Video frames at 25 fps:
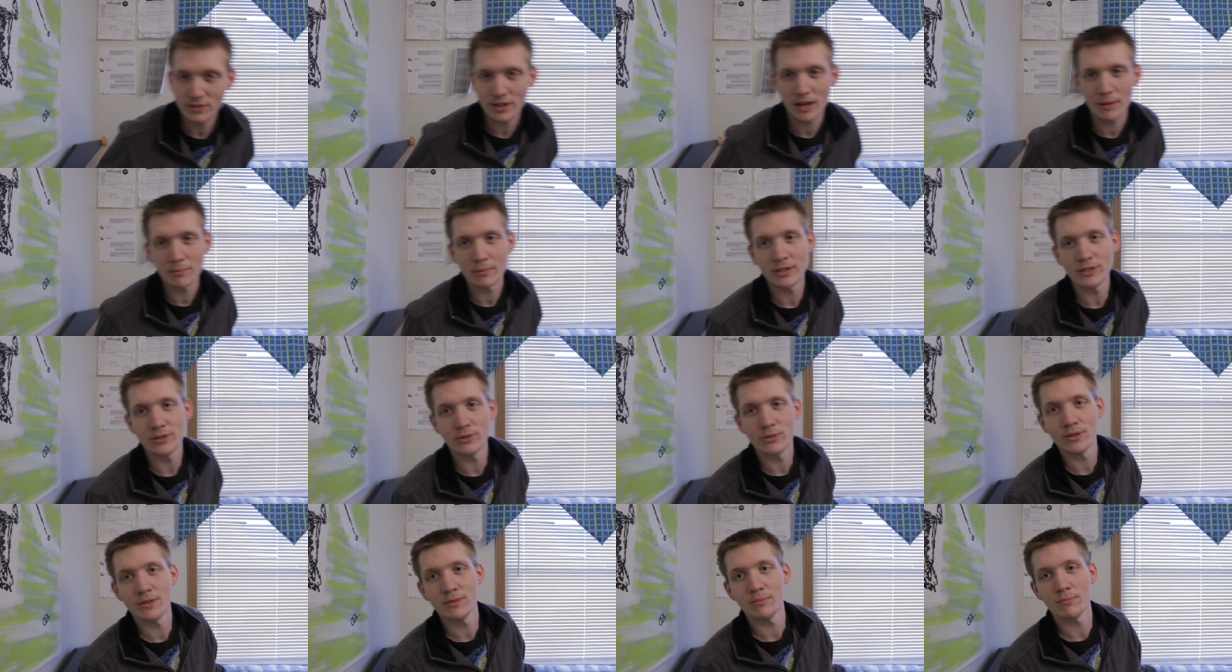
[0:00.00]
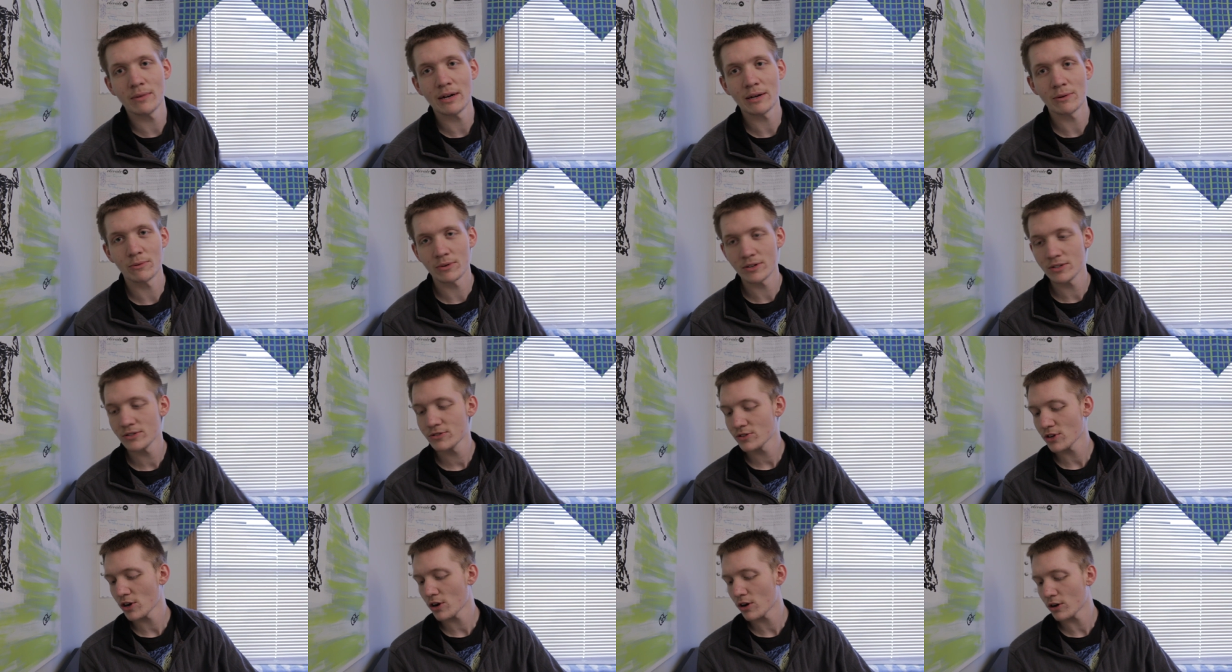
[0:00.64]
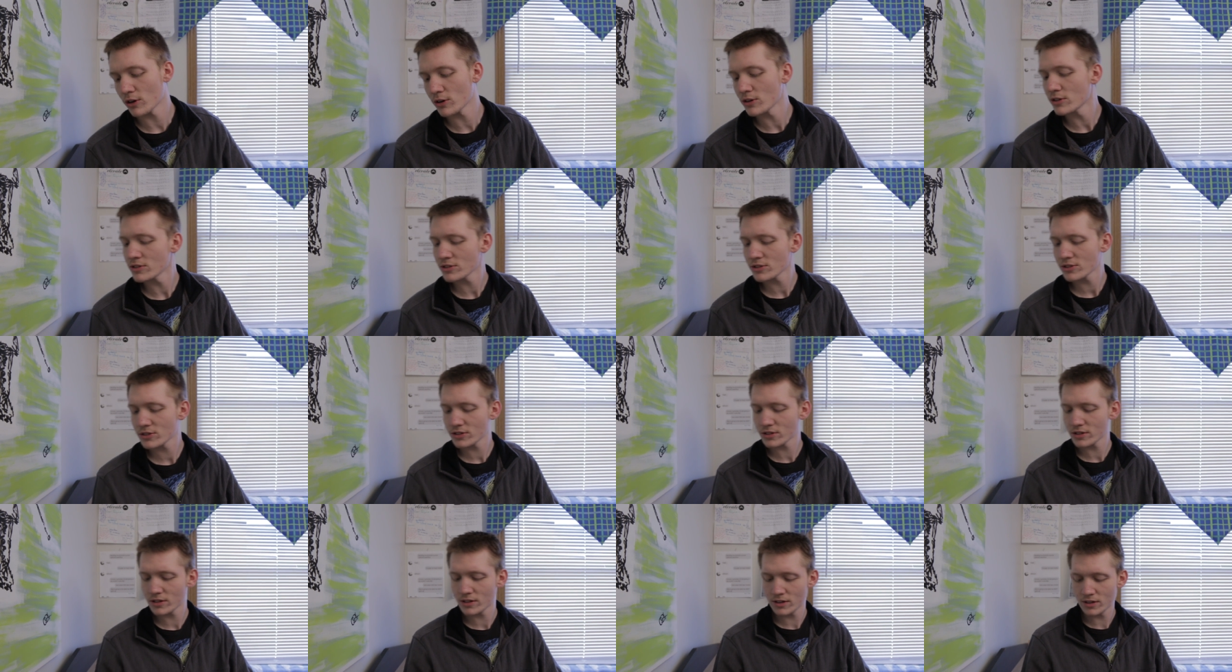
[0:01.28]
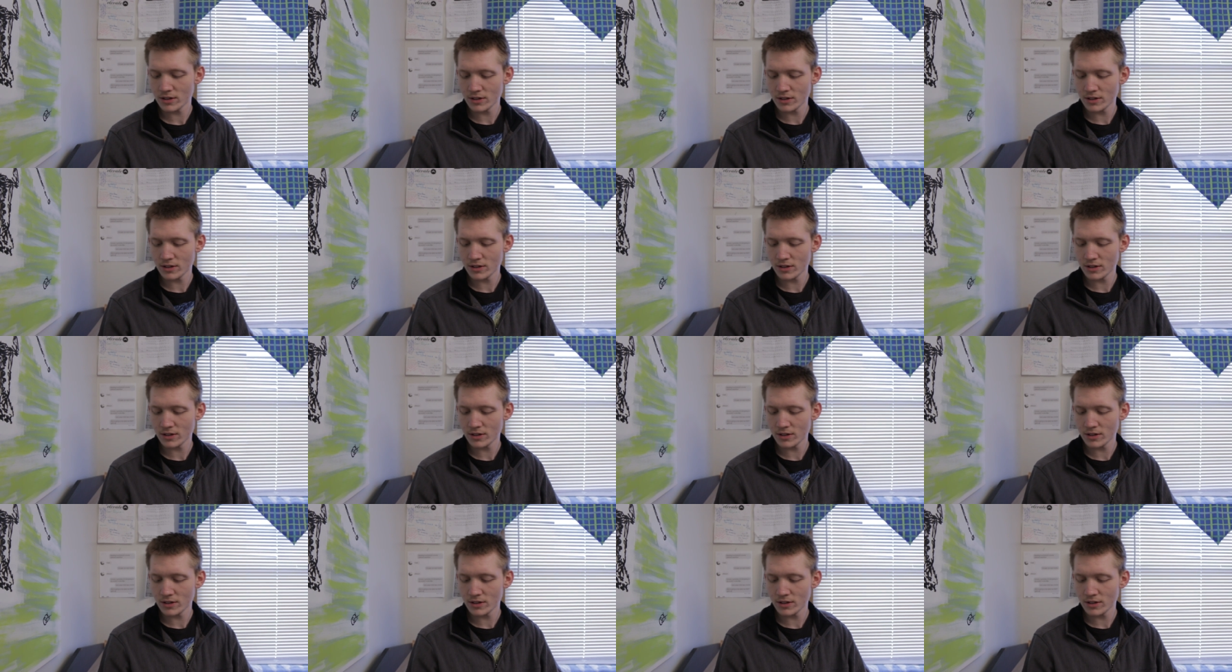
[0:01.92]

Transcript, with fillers: time I do it, my wrist hurts.